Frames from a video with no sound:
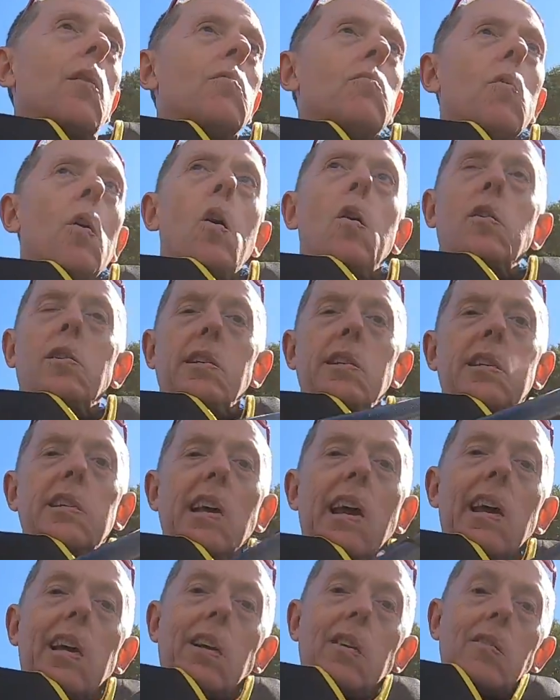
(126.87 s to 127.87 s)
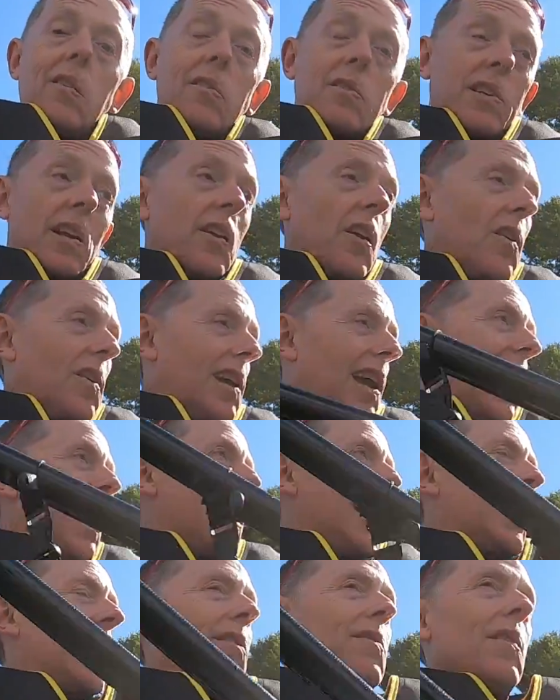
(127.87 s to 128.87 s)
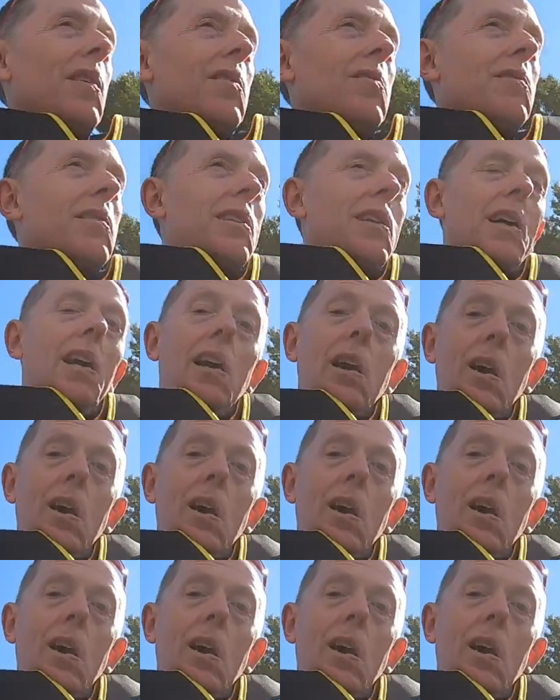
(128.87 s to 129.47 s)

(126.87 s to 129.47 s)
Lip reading: on walks and cycle routes and not kayaking routes,